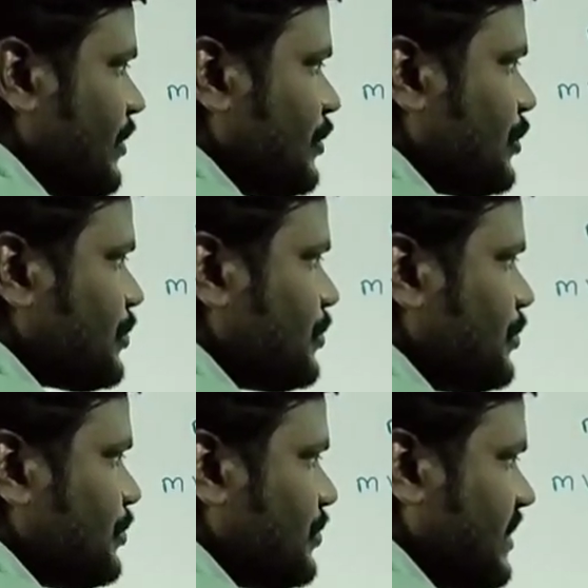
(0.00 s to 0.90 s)
2
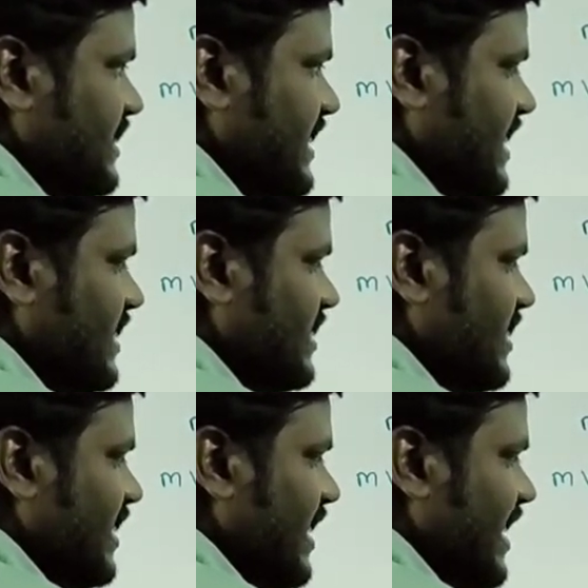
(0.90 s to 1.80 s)
n
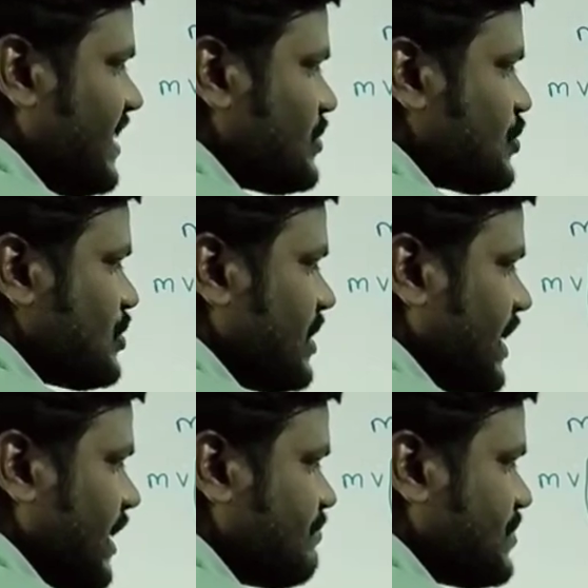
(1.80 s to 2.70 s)
h
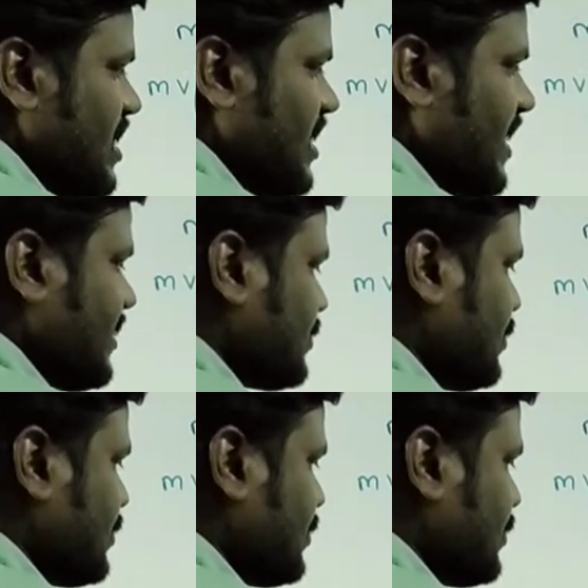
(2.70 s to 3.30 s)
epsilon naught.